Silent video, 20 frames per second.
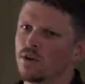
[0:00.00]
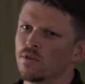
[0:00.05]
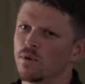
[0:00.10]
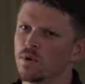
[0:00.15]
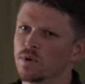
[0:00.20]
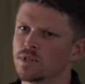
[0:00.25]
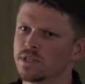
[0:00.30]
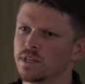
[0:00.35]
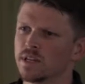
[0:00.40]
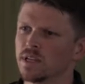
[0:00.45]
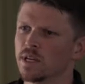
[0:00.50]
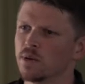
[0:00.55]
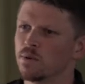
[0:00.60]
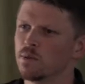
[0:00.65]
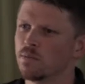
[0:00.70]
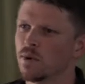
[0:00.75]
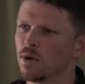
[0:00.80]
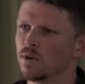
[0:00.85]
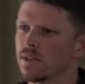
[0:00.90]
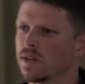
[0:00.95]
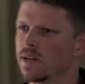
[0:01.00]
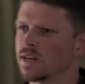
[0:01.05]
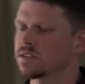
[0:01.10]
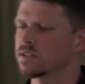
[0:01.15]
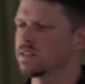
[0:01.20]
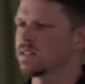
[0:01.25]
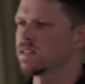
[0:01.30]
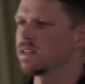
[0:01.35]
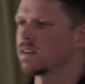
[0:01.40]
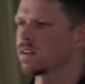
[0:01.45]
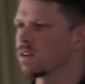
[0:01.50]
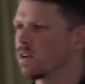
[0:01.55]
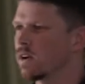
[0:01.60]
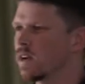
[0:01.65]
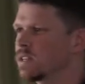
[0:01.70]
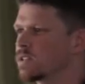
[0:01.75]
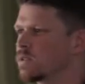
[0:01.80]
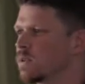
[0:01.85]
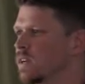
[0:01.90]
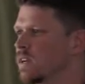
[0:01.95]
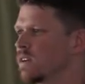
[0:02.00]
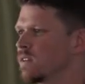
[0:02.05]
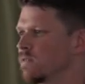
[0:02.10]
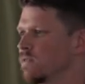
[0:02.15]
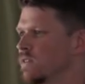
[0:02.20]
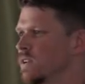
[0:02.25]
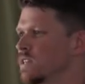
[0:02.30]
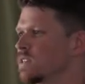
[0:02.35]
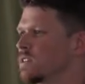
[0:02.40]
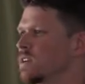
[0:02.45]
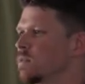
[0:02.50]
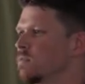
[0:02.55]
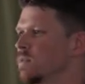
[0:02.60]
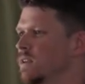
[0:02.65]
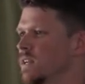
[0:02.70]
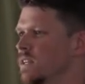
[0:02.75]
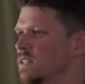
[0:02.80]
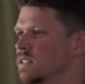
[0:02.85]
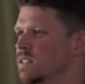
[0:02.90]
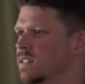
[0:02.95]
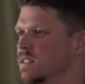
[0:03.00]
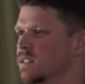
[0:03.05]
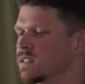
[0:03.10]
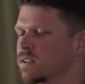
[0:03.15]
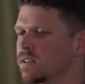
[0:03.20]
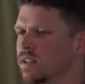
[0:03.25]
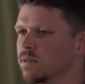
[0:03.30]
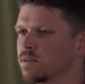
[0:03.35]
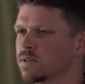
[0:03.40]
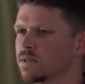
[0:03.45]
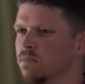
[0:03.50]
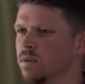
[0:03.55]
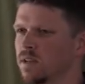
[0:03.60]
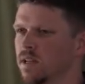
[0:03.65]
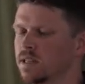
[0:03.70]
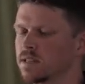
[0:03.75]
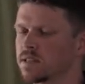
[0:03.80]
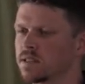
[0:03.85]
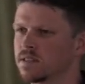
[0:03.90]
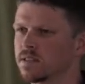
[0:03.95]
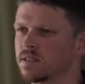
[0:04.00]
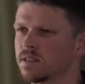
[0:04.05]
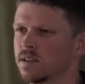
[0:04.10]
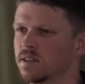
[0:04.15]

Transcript: Fortunately, we both actually graduated and finished our PhDs, so that was a plus.